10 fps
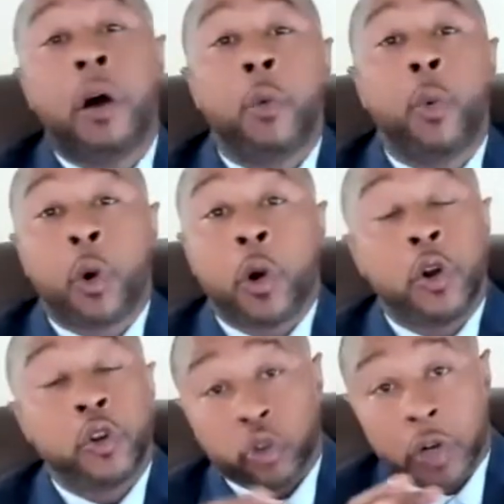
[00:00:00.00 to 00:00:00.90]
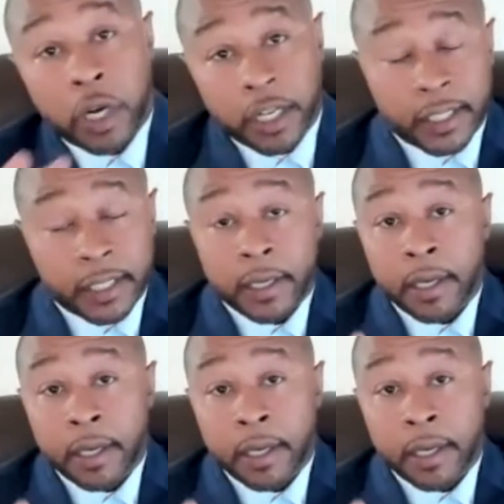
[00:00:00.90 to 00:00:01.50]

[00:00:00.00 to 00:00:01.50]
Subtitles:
a war on drugs